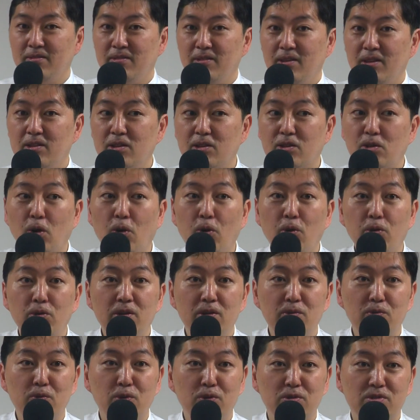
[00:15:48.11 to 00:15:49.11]
And the
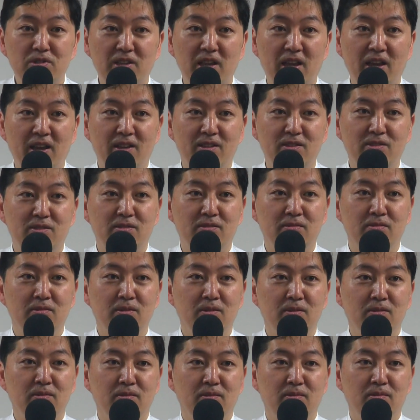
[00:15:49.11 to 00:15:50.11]
golden rule stands.
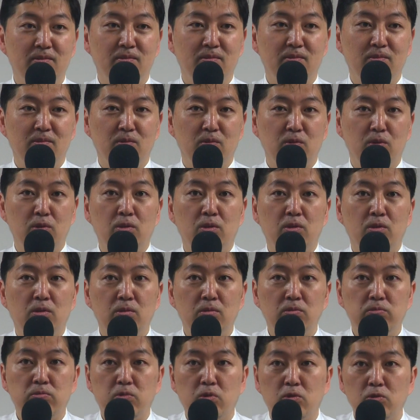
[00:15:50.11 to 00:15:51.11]
You
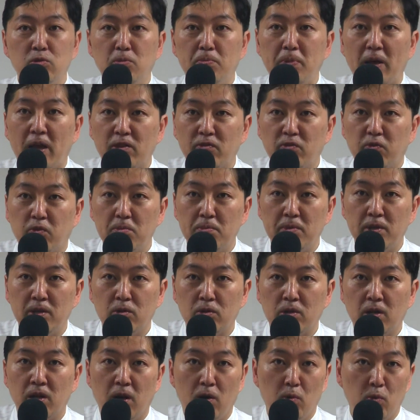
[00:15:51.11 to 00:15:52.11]
know, don't do bad for me,
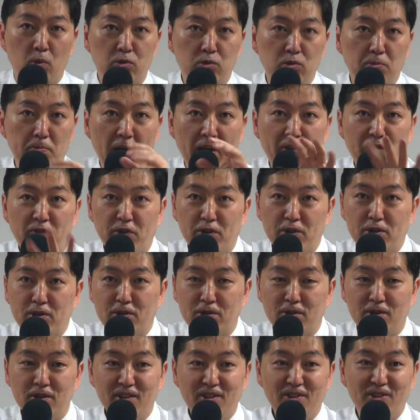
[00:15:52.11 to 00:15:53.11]
okay? I won't do bad for
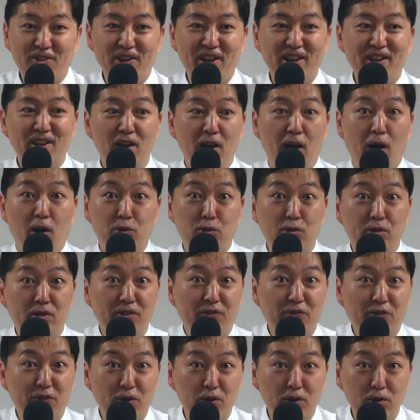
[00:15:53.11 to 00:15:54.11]
you, right? I'll do
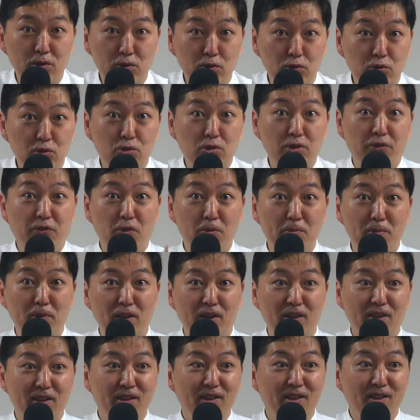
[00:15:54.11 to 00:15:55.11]
good for you, you do good for
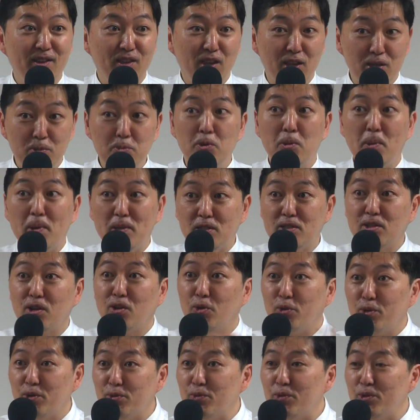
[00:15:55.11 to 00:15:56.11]
me. That's pretty much the
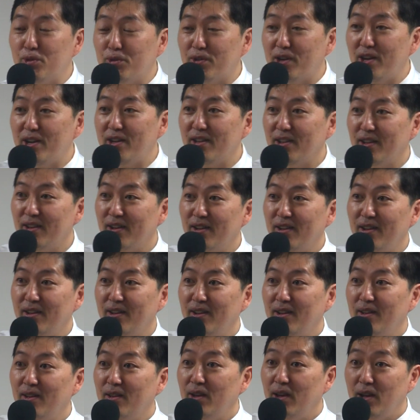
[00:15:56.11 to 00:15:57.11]
golden rule, right?
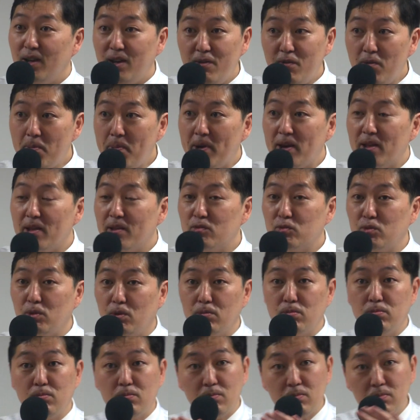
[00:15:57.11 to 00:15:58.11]
Everybody,
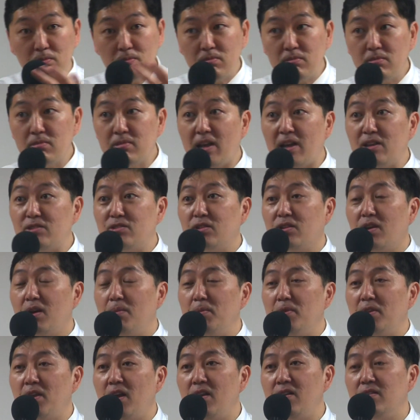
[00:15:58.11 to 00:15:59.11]
so that's the
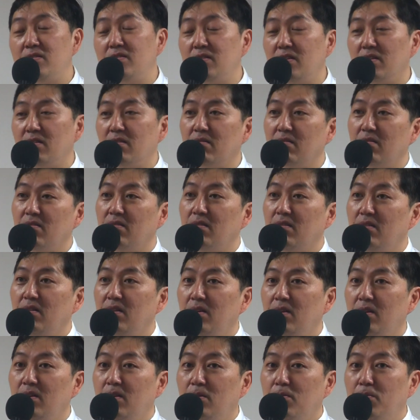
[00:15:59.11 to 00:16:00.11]
commonality.
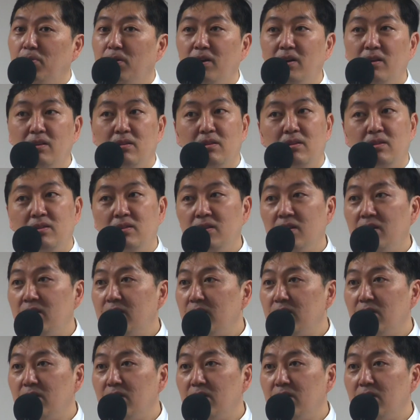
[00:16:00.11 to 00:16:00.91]
But none